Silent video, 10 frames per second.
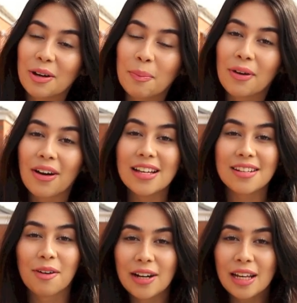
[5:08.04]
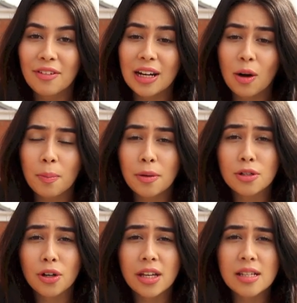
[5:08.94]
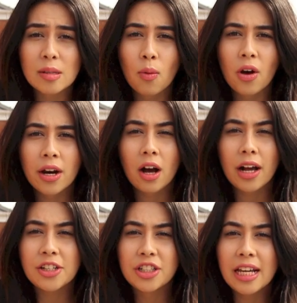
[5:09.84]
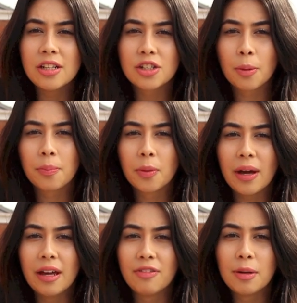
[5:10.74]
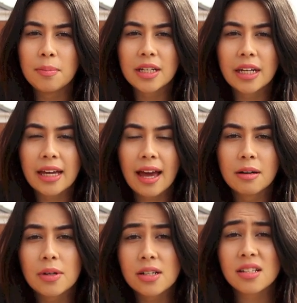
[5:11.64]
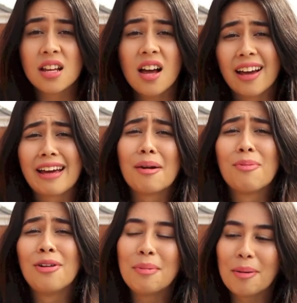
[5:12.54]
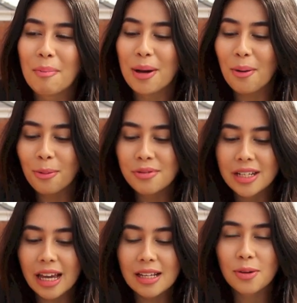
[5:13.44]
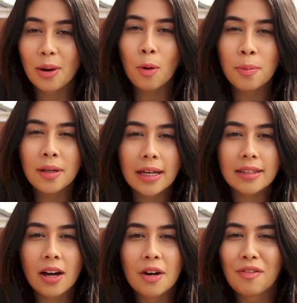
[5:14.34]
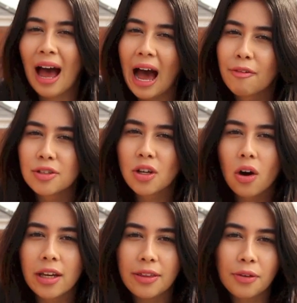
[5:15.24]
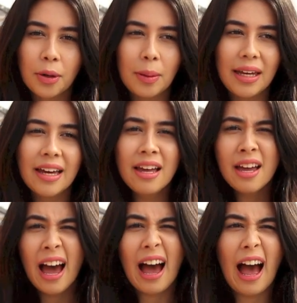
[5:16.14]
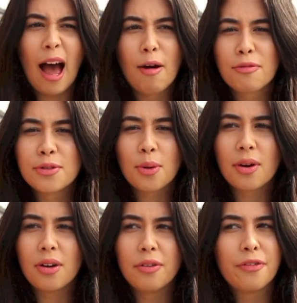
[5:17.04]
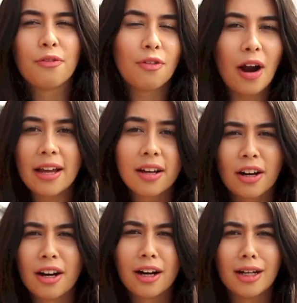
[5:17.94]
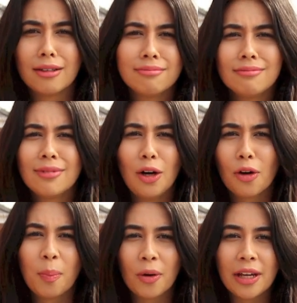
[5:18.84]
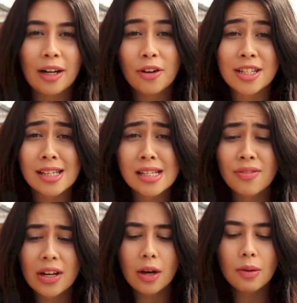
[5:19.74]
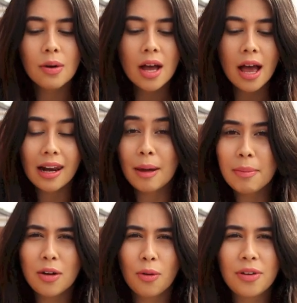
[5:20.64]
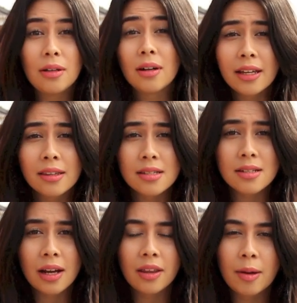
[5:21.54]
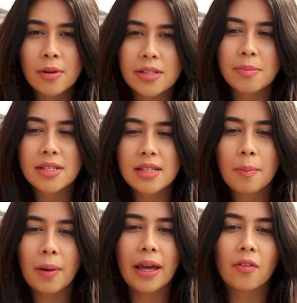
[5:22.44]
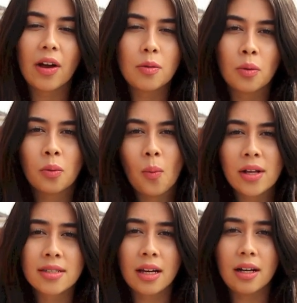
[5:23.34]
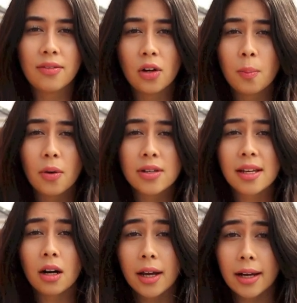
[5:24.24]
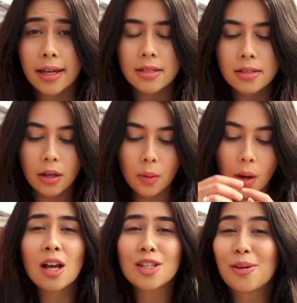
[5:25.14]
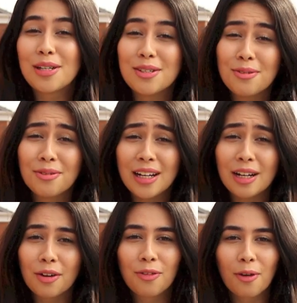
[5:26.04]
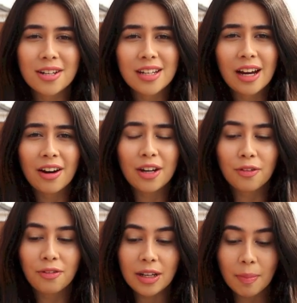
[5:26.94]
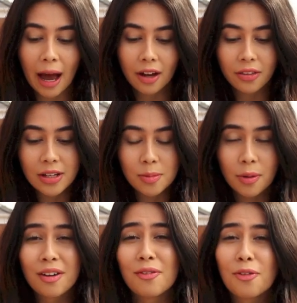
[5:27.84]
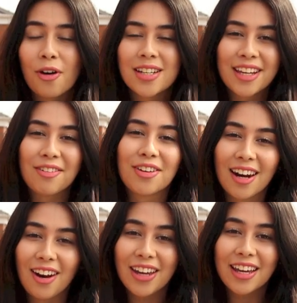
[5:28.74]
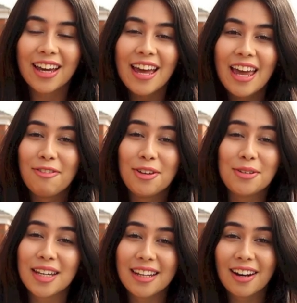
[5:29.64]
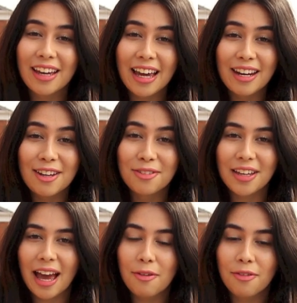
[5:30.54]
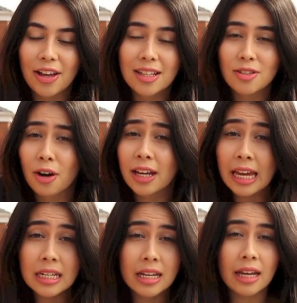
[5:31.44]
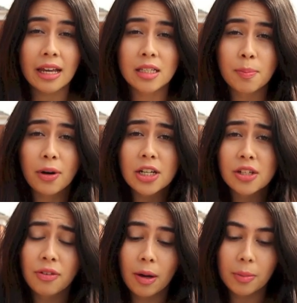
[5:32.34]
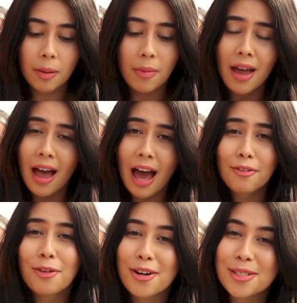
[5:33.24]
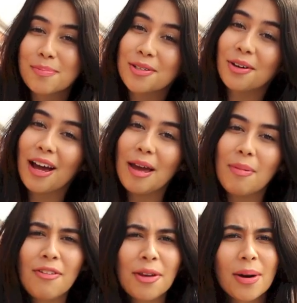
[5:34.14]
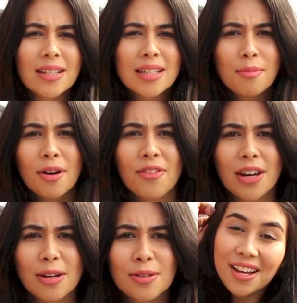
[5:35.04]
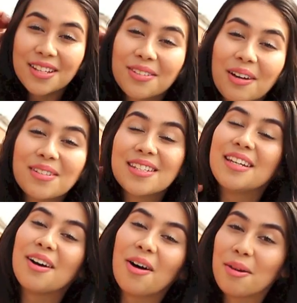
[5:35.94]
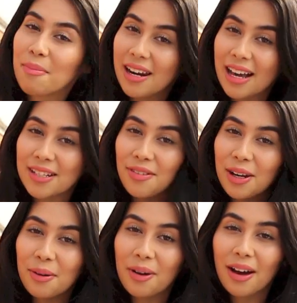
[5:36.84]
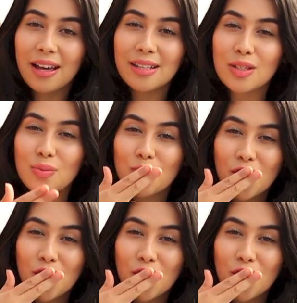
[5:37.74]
lookbook guys. I really really hope you enjoy this one. I changed up the way I filmed it again because again I'm filming on my own today so I hope you like the kind of half talky 3 throughy, half sort of regular lookbooky look to this video. Let me know if you like this style of them because I'm still playing around with what style of lookbooks that I like to do. So I do really look forward to hearing your feedback on this one and of course give it a like if you did like any of the outfits or gained any inspiration from them and of course subscribe if you want to see more videos. So I will see you all in my next video guys.